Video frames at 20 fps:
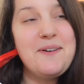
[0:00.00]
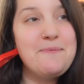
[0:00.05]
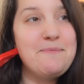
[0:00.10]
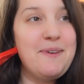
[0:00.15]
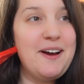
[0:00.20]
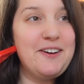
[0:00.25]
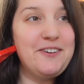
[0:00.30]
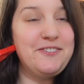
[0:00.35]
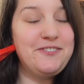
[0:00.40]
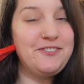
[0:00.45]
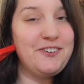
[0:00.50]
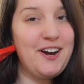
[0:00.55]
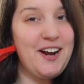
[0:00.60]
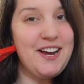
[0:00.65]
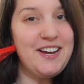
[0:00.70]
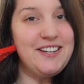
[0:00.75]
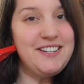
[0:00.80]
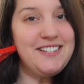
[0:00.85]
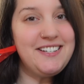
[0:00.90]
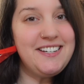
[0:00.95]
my
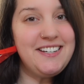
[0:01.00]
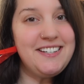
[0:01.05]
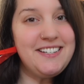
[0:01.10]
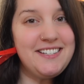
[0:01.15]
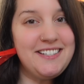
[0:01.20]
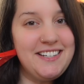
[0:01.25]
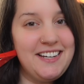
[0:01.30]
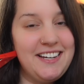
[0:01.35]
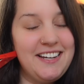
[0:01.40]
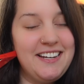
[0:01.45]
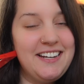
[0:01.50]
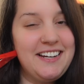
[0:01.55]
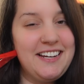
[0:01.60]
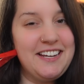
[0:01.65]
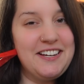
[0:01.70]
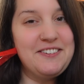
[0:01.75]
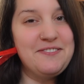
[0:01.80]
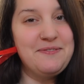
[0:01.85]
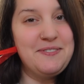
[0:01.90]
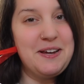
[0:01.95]
friend did
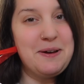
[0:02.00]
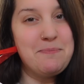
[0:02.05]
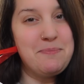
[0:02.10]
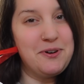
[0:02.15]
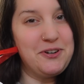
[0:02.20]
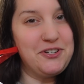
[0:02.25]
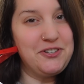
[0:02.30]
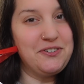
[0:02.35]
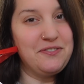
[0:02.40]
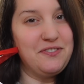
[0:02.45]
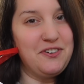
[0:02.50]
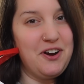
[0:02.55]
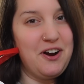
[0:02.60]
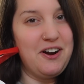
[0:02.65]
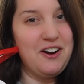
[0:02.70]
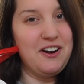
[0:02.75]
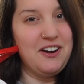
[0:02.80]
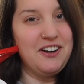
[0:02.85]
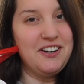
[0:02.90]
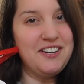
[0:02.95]
give me a bunch of
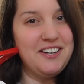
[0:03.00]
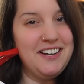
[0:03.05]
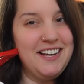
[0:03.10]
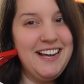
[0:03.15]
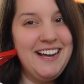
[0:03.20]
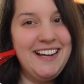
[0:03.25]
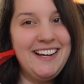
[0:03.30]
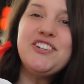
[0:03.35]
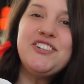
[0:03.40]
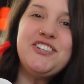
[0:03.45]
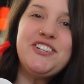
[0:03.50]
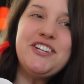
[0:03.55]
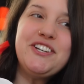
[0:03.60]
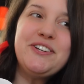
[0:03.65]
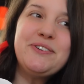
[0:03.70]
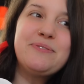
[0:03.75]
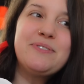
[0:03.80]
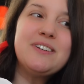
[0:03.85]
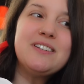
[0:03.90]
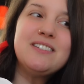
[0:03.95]
yarn.
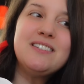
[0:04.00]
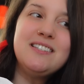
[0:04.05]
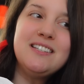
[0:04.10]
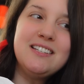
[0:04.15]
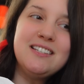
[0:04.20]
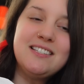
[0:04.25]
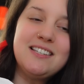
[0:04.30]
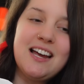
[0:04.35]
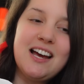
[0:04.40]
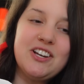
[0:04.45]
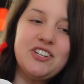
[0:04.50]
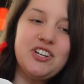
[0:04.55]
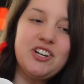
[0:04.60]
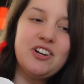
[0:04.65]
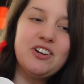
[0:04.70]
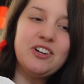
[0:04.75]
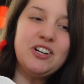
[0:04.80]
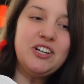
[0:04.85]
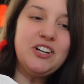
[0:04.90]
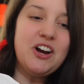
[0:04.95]
She was destashing
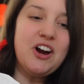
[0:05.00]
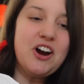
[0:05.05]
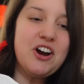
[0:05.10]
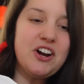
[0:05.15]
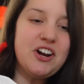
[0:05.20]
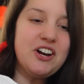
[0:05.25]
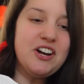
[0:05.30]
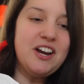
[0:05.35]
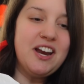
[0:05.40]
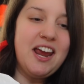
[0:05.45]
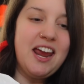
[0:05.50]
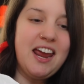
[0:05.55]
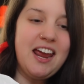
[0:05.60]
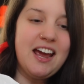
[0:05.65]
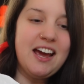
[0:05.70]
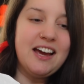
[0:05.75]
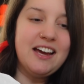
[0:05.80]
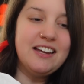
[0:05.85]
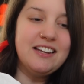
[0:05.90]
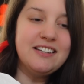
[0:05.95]
her yarn
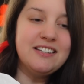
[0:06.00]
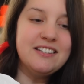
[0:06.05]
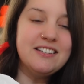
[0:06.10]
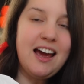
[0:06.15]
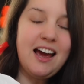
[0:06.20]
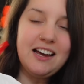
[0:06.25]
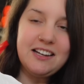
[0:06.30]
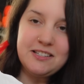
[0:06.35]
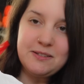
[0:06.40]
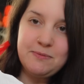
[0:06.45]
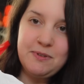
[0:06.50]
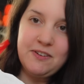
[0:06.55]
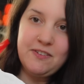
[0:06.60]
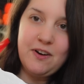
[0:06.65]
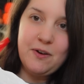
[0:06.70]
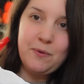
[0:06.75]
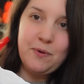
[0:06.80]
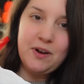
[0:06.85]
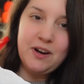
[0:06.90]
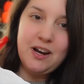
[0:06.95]
and asked me if
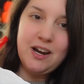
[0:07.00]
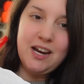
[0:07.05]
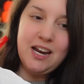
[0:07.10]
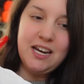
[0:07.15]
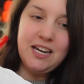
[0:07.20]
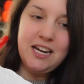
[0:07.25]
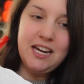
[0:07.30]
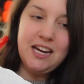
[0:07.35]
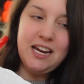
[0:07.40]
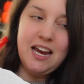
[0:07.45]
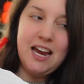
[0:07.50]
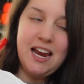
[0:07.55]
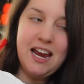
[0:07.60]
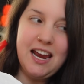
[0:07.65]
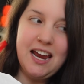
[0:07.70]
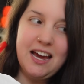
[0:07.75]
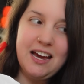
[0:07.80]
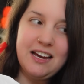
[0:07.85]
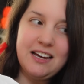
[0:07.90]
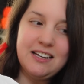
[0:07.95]
I wanted any
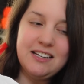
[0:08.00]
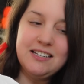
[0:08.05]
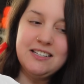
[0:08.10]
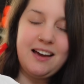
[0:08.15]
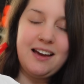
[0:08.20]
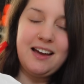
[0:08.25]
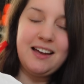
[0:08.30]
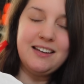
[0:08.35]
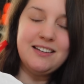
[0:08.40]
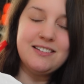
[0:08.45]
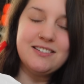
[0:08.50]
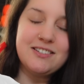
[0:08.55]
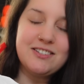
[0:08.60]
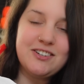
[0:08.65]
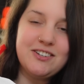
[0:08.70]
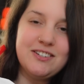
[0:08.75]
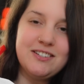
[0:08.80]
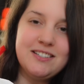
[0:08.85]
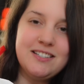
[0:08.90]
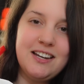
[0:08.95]
and I just
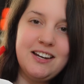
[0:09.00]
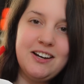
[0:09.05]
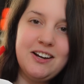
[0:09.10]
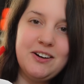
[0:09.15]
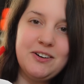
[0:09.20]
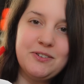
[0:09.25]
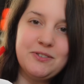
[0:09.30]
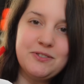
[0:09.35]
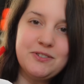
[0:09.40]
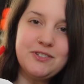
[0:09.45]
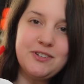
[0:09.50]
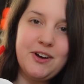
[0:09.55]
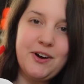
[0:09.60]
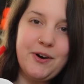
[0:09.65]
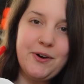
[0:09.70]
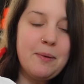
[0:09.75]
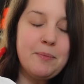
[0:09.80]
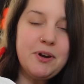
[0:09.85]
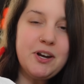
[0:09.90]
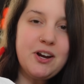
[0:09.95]
couldn't say no.
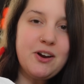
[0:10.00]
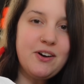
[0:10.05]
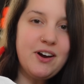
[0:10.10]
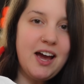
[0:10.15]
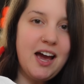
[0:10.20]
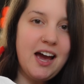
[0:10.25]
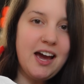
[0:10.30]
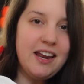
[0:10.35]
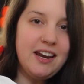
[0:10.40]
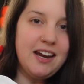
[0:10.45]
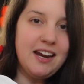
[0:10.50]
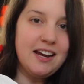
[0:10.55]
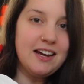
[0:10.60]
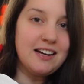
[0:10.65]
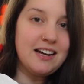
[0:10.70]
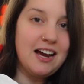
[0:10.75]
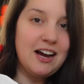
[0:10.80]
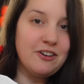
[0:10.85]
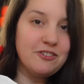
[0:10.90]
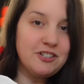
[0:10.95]
So I'm gonna go ahead
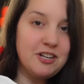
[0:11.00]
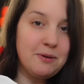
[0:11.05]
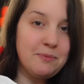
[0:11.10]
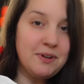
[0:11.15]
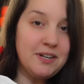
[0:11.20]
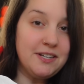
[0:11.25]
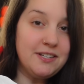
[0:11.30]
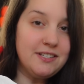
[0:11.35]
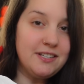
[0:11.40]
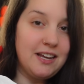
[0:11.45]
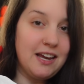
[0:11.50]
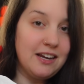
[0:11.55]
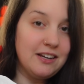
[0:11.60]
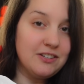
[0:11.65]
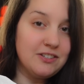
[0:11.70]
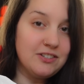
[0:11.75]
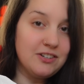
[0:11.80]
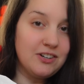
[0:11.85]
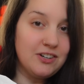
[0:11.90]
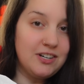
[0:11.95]
and count how many
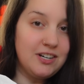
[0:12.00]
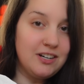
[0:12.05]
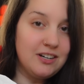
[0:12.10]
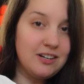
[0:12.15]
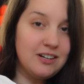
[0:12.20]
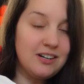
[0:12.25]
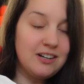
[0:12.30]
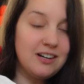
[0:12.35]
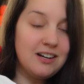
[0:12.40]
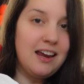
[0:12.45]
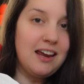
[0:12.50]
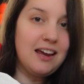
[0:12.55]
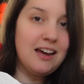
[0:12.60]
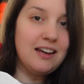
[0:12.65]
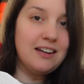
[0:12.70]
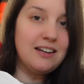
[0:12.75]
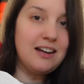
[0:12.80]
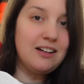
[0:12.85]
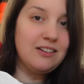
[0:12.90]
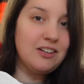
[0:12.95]
skeins are here
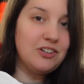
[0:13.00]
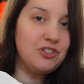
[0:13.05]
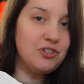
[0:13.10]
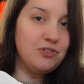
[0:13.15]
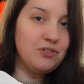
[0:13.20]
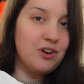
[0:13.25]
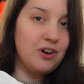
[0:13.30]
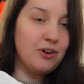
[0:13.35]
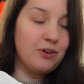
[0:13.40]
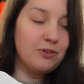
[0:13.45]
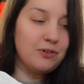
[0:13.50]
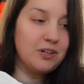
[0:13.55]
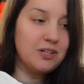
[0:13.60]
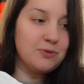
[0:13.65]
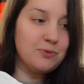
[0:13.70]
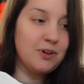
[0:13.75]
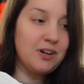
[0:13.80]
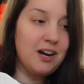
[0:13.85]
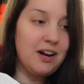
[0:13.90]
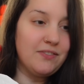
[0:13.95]
and I'll let you know
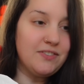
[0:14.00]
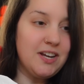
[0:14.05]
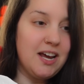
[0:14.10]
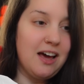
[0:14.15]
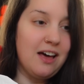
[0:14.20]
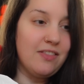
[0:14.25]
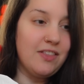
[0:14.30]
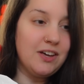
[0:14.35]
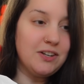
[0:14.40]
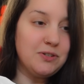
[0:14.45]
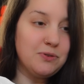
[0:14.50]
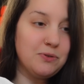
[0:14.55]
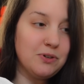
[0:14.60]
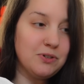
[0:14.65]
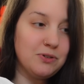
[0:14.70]
because we're gonna have to add that to our